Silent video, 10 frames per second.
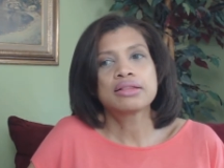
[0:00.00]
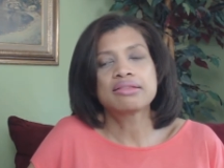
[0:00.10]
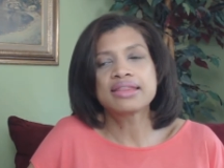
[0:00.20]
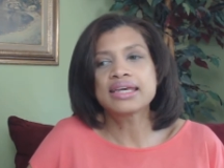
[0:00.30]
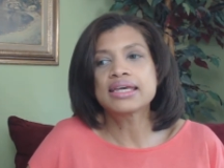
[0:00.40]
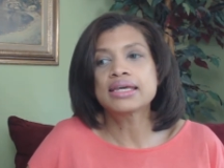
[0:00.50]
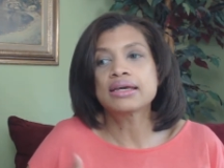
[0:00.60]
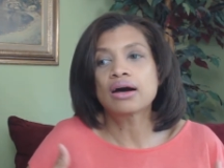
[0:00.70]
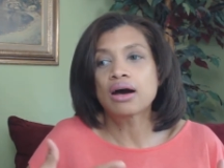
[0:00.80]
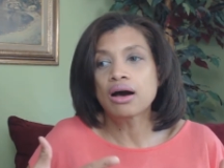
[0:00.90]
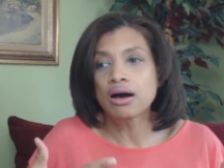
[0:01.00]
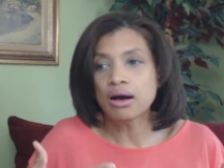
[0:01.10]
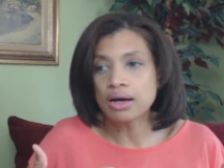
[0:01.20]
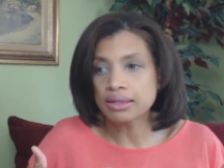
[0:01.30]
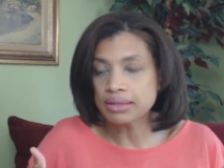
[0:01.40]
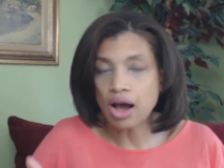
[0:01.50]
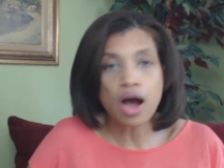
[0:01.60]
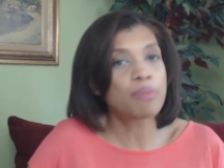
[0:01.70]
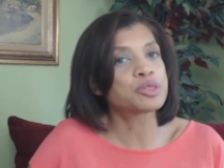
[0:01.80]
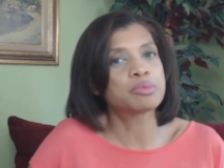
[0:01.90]
the uh,
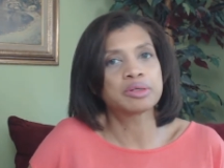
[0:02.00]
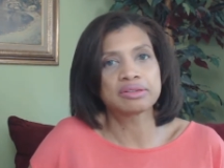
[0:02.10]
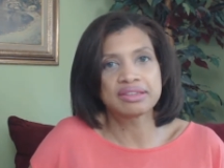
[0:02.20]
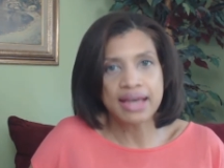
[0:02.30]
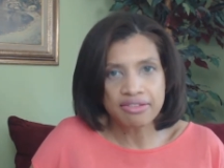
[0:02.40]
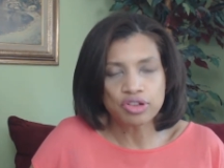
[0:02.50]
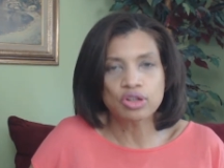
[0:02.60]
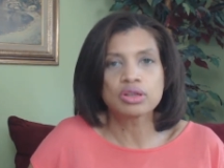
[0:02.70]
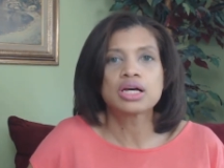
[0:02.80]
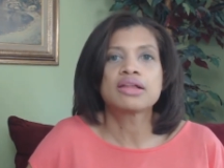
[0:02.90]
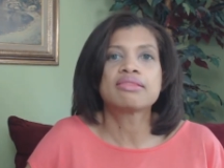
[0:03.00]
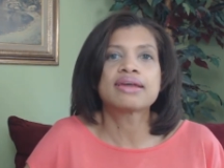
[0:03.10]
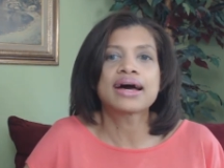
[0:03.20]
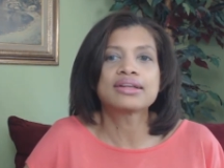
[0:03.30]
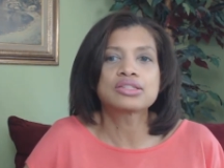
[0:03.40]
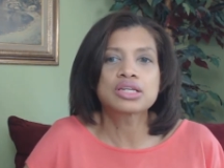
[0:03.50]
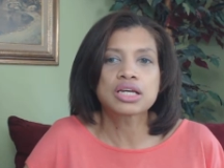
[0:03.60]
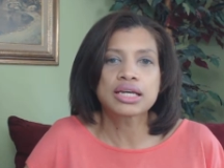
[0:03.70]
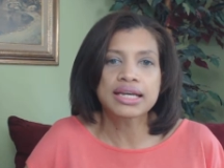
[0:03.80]
optimal level that